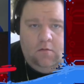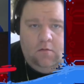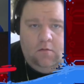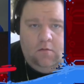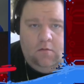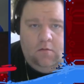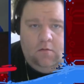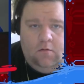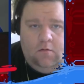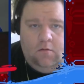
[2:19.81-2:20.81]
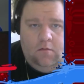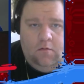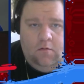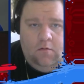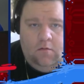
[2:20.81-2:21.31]

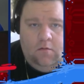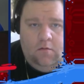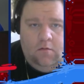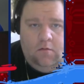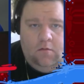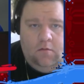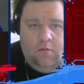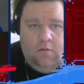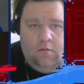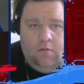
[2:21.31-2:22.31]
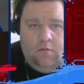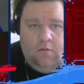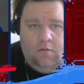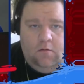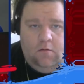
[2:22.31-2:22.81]

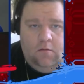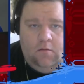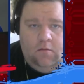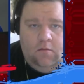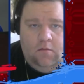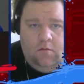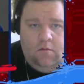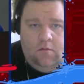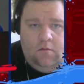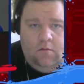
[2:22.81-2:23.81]
No words are spoken by the person on screen.